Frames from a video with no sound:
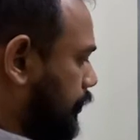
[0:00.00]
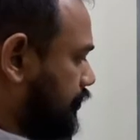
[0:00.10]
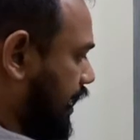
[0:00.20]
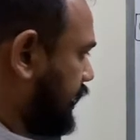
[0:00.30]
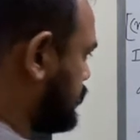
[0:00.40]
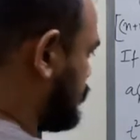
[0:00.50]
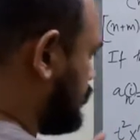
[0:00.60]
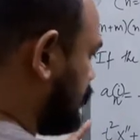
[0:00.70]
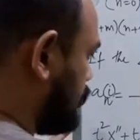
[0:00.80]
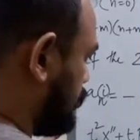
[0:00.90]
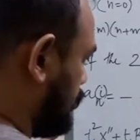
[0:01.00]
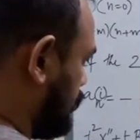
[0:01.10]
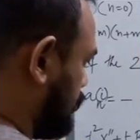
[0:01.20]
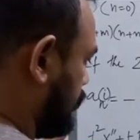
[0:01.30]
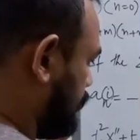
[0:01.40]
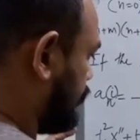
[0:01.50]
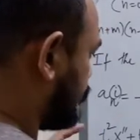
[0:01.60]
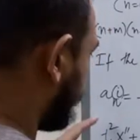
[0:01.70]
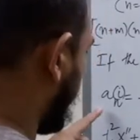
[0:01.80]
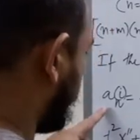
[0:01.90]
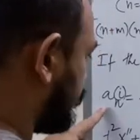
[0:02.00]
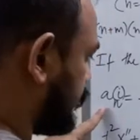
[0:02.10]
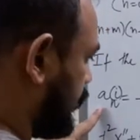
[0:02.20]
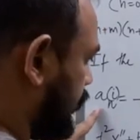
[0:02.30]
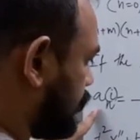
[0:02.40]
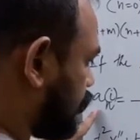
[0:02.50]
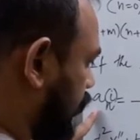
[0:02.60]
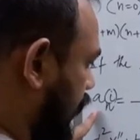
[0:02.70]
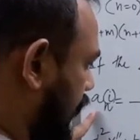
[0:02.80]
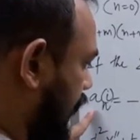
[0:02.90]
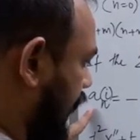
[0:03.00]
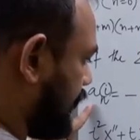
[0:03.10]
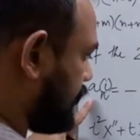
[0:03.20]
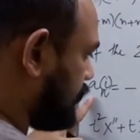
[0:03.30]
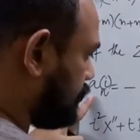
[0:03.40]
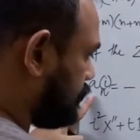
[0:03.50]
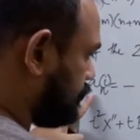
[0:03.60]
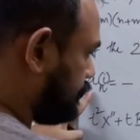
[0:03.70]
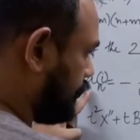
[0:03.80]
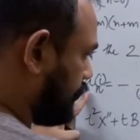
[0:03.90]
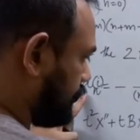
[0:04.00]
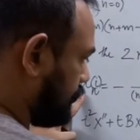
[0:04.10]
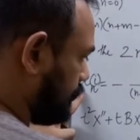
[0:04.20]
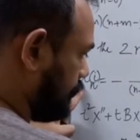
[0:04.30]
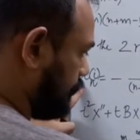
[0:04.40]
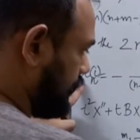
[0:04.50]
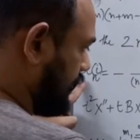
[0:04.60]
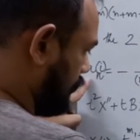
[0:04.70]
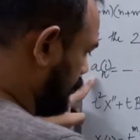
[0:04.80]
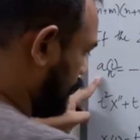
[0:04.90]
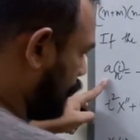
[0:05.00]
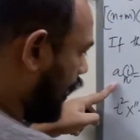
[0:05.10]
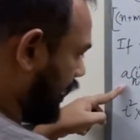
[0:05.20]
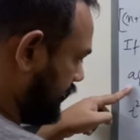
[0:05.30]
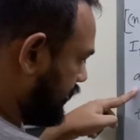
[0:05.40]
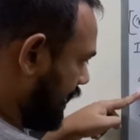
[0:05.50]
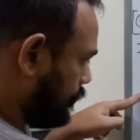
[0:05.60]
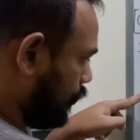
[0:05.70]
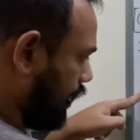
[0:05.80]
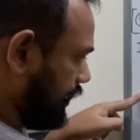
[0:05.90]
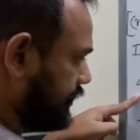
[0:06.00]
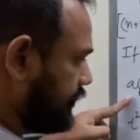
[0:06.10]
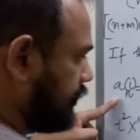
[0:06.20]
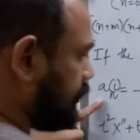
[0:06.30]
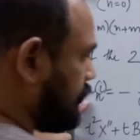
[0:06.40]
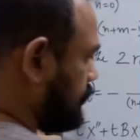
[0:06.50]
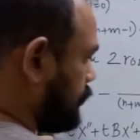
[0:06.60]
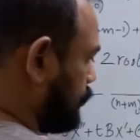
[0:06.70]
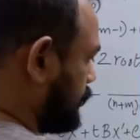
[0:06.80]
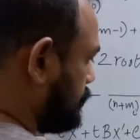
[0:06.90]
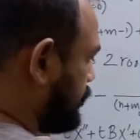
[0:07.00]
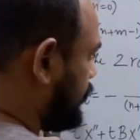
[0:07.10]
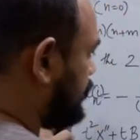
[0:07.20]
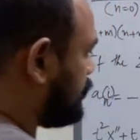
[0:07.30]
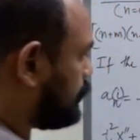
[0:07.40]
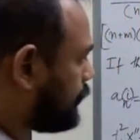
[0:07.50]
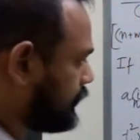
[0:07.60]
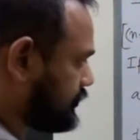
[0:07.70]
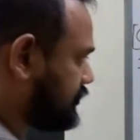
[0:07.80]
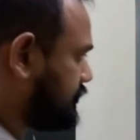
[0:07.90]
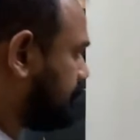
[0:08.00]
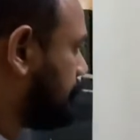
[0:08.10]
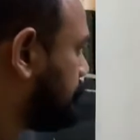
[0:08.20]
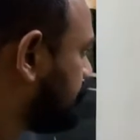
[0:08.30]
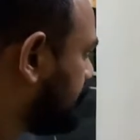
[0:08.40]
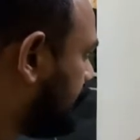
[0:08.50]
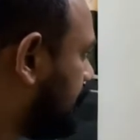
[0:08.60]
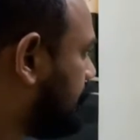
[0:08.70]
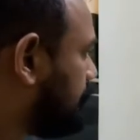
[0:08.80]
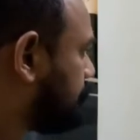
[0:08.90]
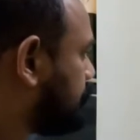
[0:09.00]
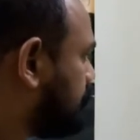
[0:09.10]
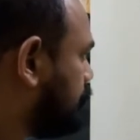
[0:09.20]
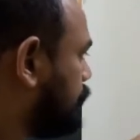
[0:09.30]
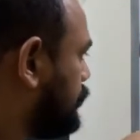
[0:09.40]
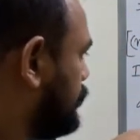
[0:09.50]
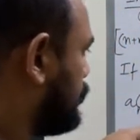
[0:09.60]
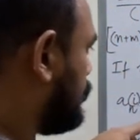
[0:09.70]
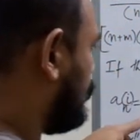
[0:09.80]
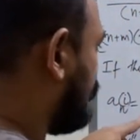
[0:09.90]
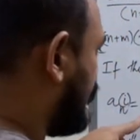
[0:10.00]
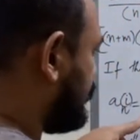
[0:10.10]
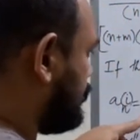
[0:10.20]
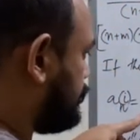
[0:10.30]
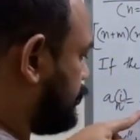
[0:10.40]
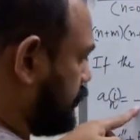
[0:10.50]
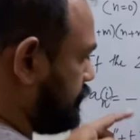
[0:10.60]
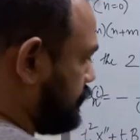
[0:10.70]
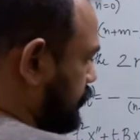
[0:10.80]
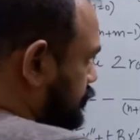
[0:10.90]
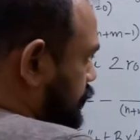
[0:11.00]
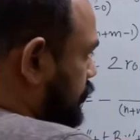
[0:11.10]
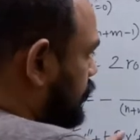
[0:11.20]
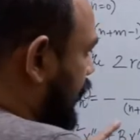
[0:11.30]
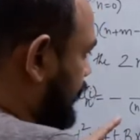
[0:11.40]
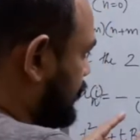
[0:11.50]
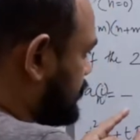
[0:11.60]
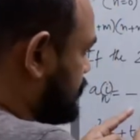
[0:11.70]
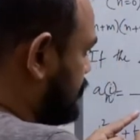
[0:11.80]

that. In this case, each AN for M1 will be what? Well, if you look at it,